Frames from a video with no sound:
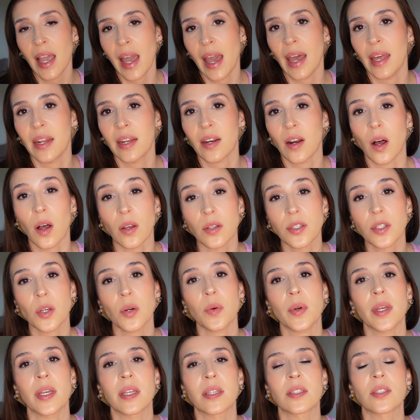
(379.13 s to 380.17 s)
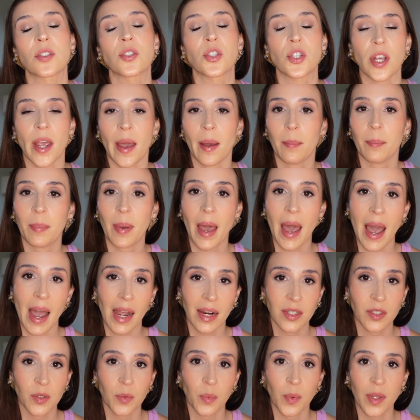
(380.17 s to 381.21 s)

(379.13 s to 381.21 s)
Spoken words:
and it also is jam-packed